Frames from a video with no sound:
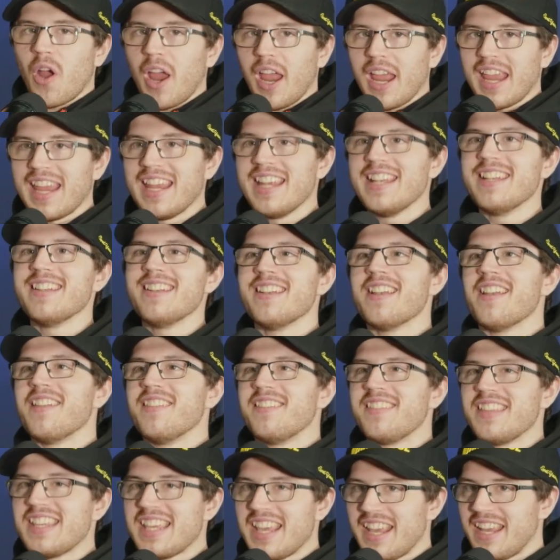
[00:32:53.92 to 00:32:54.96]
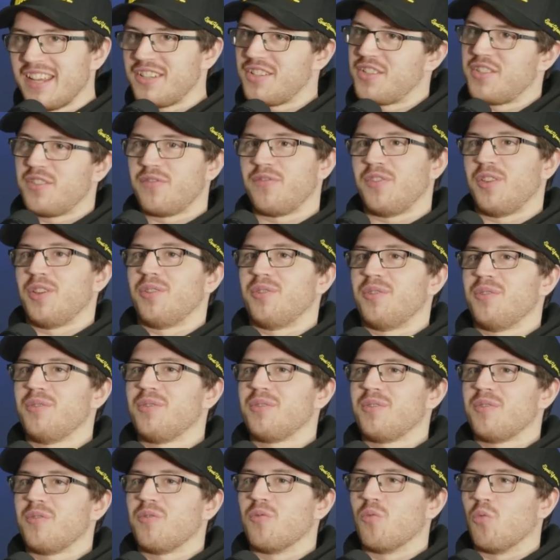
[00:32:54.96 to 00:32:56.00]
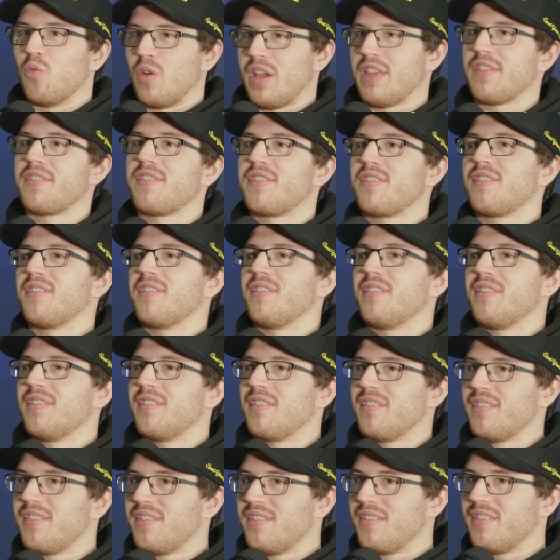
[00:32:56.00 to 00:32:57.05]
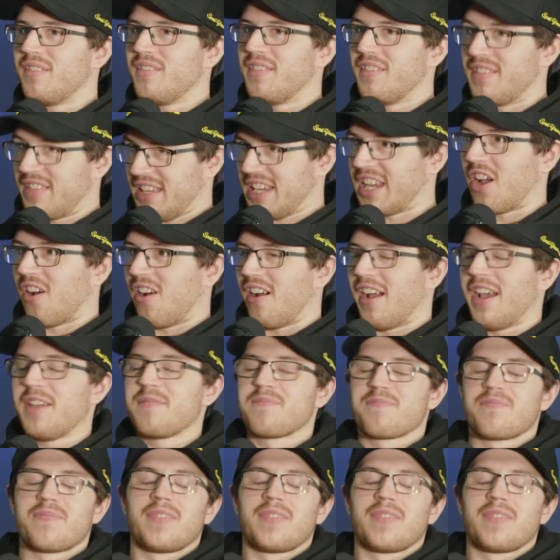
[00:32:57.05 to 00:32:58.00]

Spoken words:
in the interview with the guy,